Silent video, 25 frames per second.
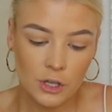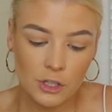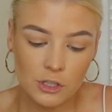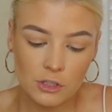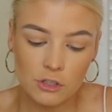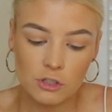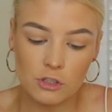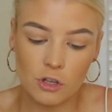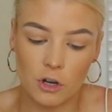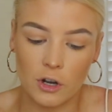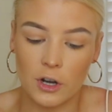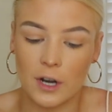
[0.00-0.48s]

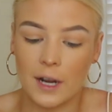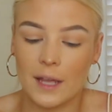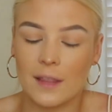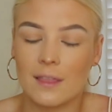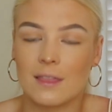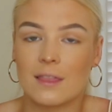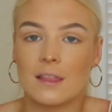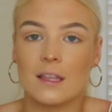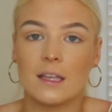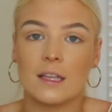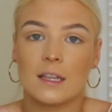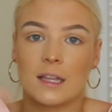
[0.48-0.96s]
So
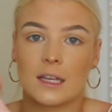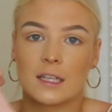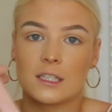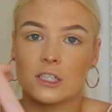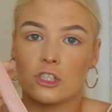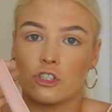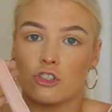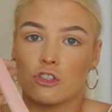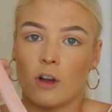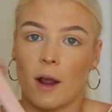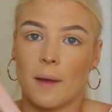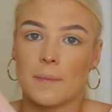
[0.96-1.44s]
the like
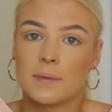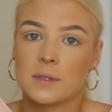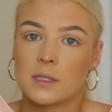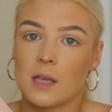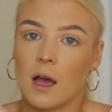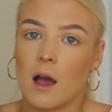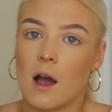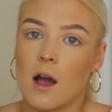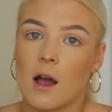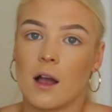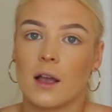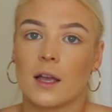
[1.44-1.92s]
straps
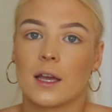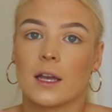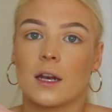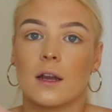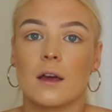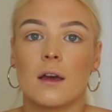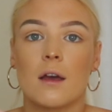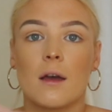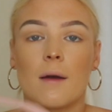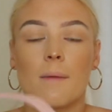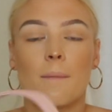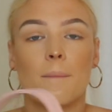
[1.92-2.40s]
aren't
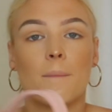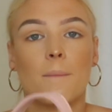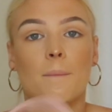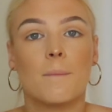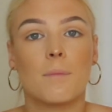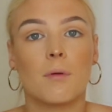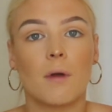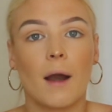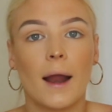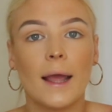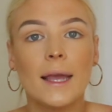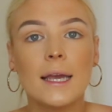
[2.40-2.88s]
gonna
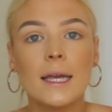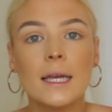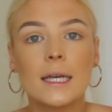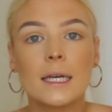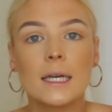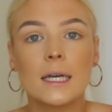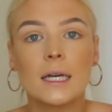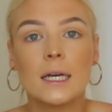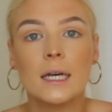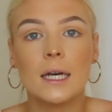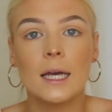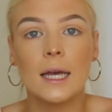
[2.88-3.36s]
break.